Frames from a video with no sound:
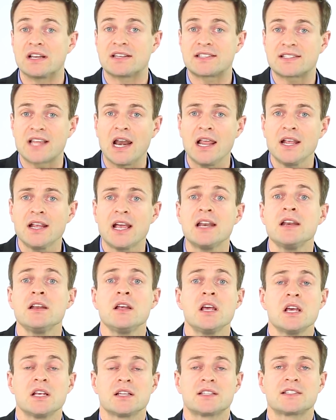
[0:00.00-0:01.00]
is selling
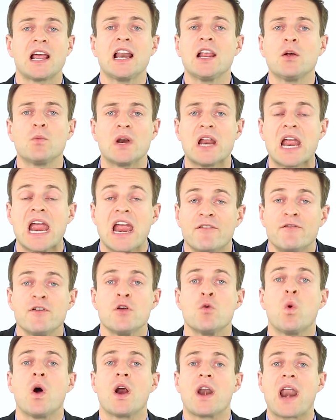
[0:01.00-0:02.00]
and selling when
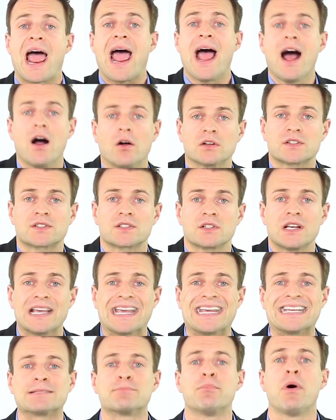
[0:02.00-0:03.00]
everyone else
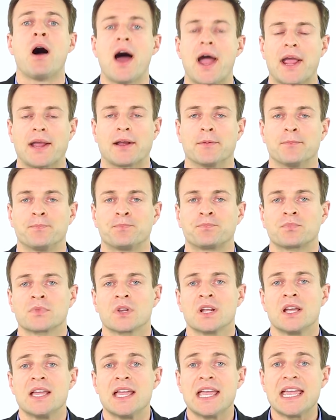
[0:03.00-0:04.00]
is buying.
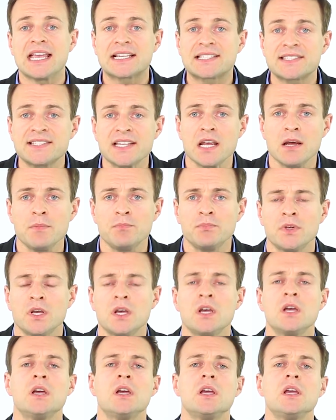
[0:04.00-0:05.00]
Except
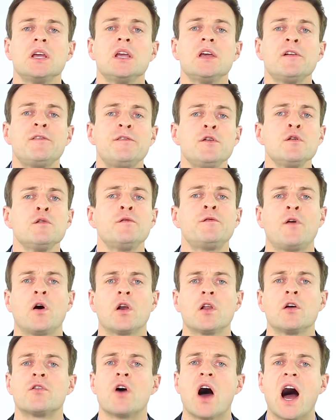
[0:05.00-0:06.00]
if you
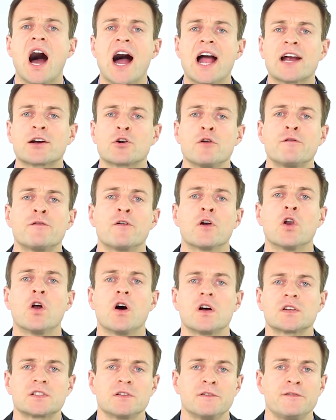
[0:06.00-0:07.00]
follow the IGrow
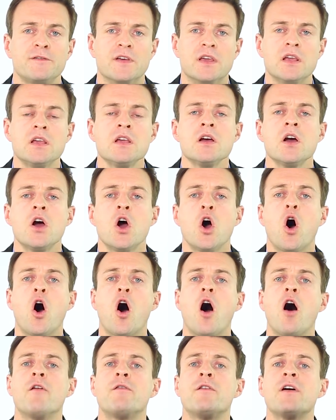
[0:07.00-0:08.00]
philosophy
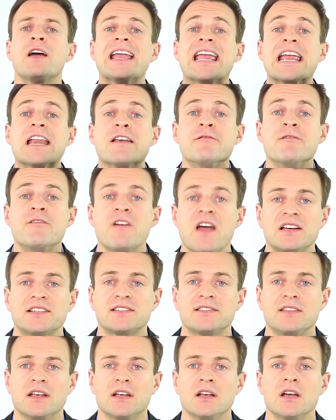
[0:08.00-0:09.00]
of
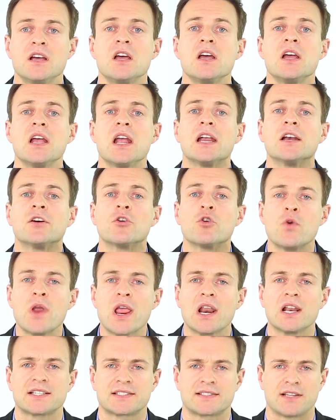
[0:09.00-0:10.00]
investing in
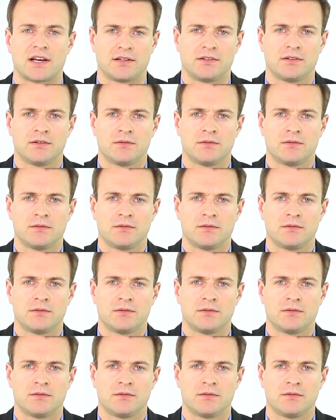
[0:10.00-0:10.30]
real estate.